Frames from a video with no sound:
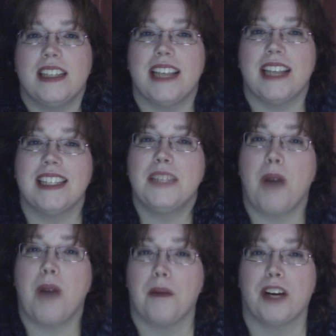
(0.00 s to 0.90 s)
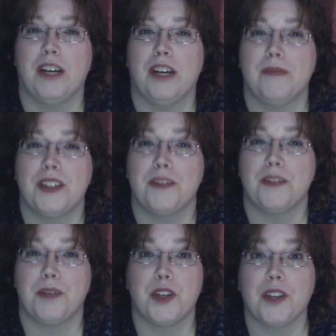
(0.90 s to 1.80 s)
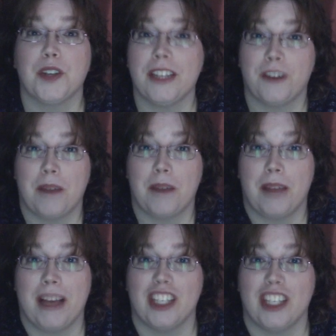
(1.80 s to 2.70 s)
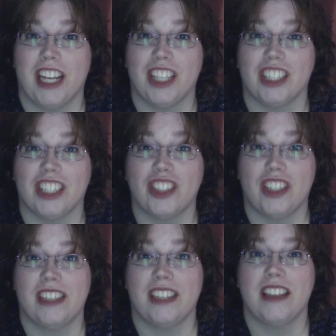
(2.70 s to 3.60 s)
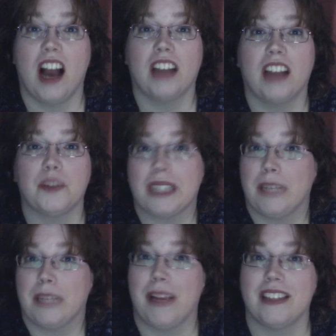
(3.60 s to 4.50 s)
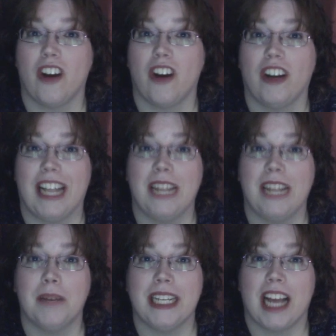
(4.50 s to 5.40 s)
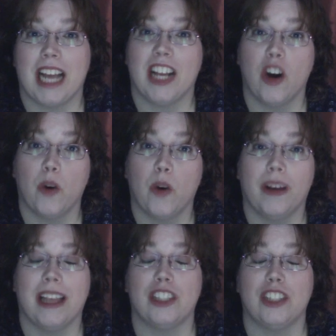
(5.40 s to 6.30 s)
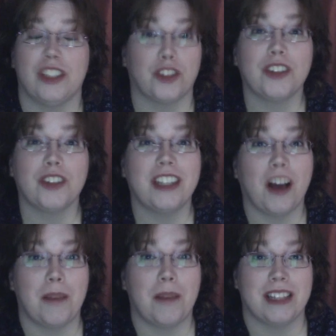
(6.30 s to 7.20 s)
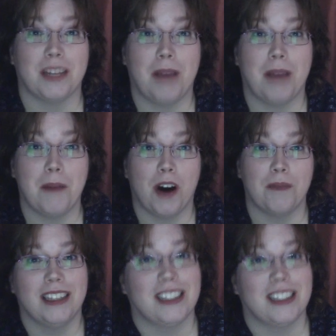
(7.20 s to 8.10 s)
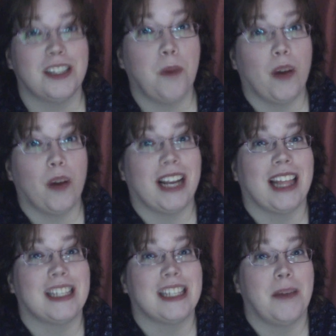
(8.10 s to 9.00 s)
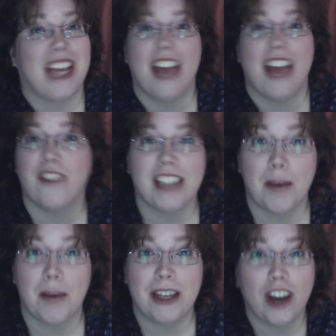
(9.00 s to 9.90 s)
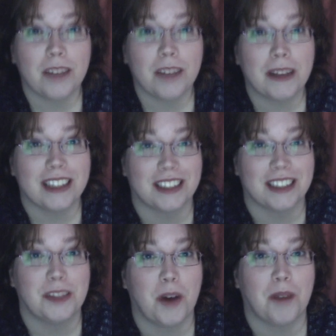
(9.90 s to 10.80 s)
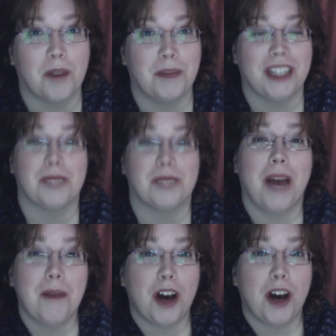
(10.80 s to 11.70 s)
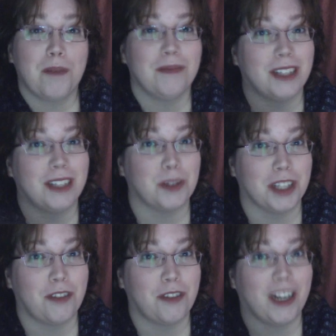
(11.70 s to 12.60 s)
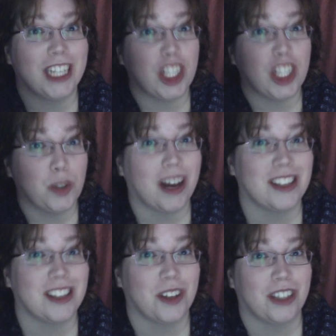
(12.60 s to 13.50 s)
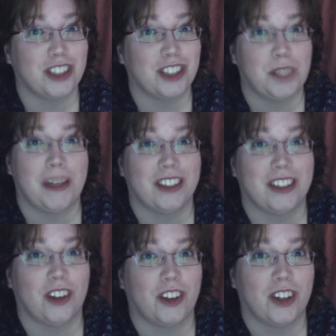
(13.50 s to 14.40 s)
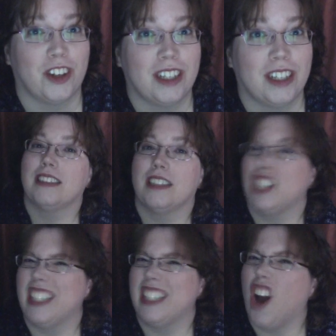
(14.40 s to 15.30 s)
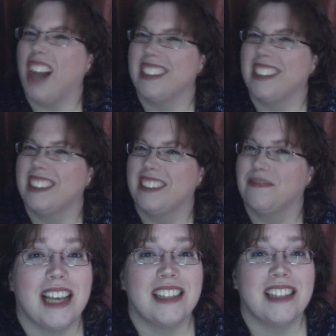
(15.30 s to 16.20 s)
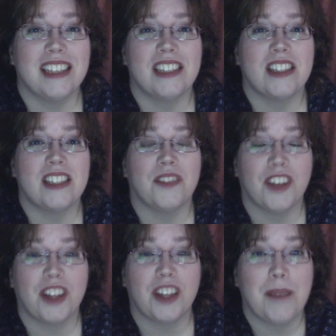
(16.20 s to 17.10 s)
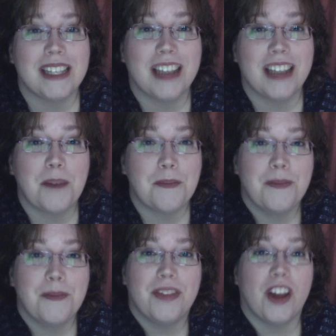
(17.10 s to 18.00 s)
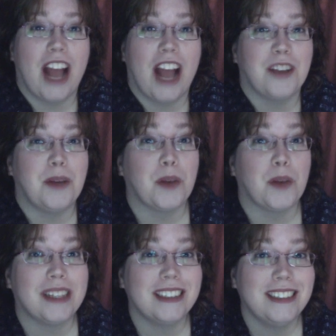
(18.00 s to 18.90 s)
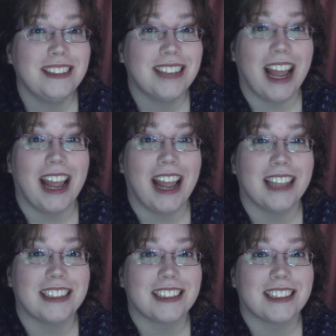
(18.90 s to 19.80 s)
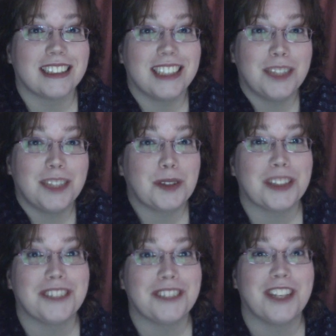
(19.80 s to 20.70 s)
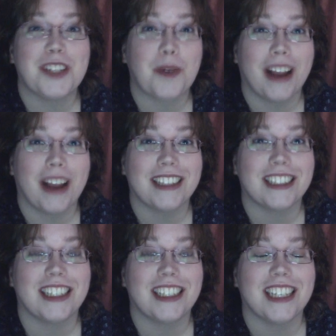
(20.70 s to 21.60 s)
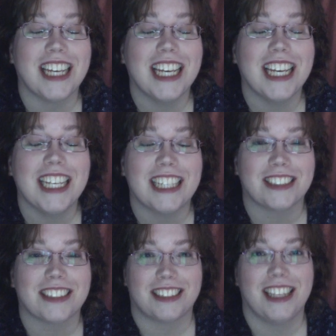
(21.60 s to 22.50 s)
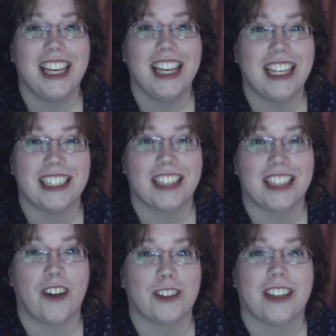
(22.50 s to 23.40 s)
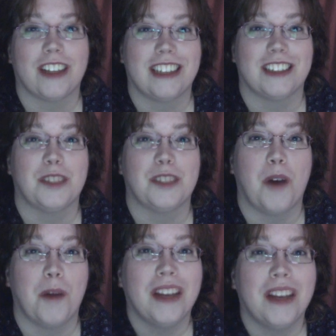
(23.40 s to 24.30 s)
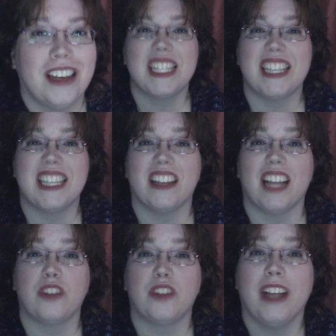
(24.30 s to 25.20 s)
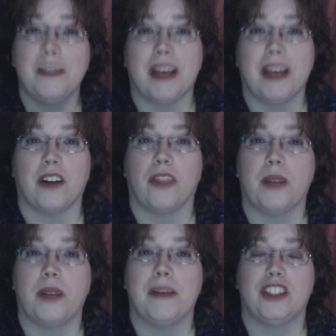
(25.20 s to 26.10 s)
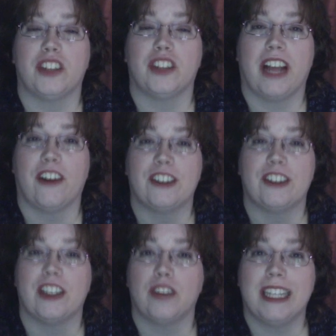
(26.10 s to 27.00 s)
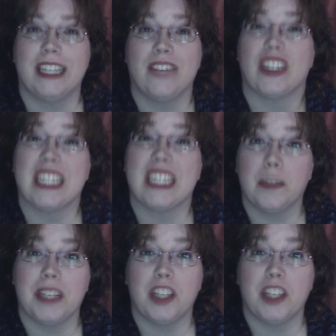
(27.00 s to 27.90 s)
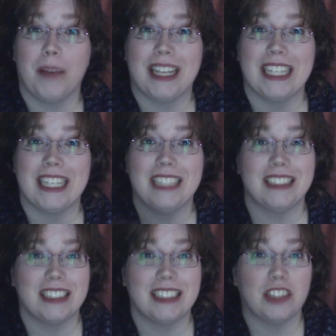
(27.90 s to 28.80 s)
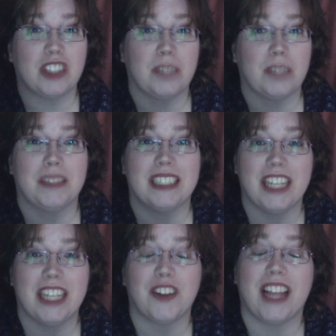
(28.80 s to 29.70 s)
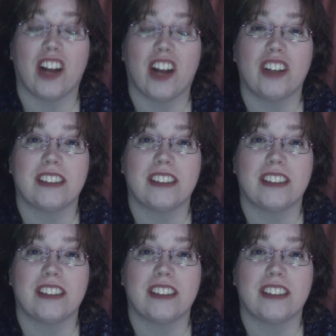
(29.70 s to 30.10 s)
Tess's mom comes purely from my imagination. She's not really based on anybody I know, and she's certainly not based on my mom. This is a point I like to make every time I talk about Tess's mom, because my mom is really afraid you guys all think she's based on her. She's not. Tess is severely messed up. There had to be a reason, and it was really fun to write a hideous, hideous character like Tess's mom. I tried to make her a three-dimensional character, and I tried to give her a little bit of humanity, little glimpses here and there.